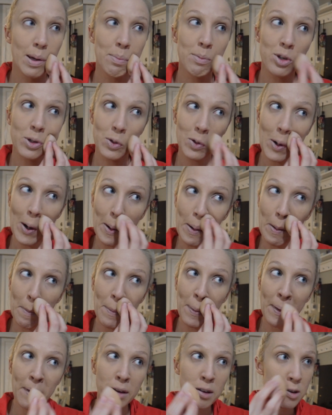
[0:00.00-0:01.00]
I'm just trying to
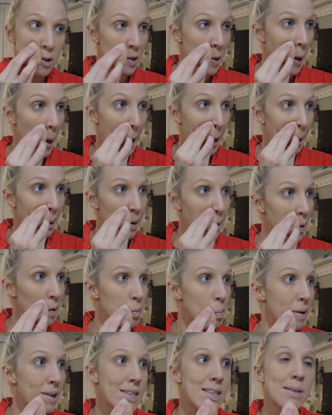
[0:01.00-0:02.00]
push that
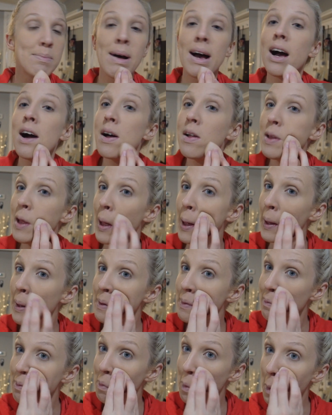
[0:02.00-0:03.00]
into my smile
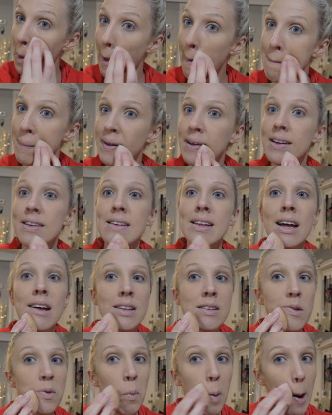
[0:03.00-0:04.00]
lines too, because
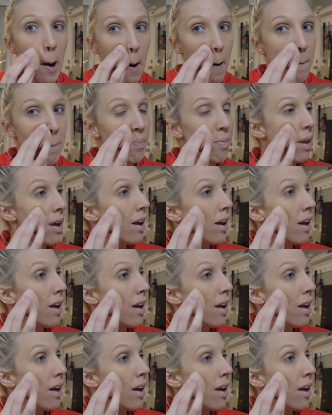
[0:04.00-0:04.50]
that's where,